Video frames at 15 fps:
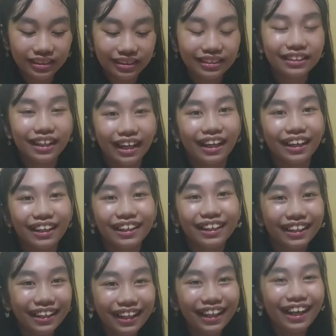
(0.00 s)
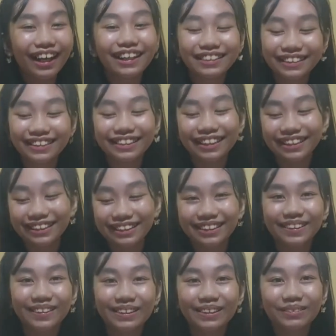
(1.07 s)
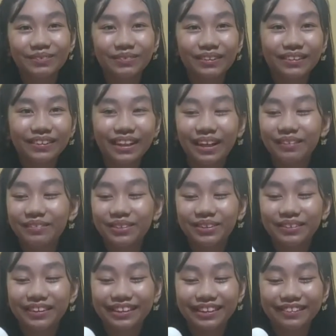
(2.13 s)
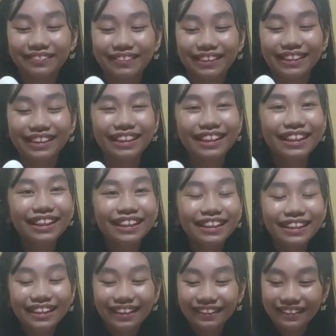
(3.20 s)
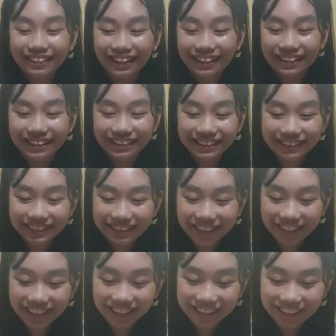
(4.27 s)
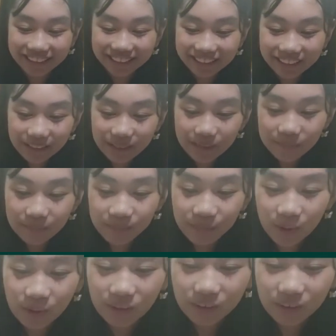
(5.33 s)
Yeah, I just think it's going to float. I have no reason why. Okay, let's see. Oh,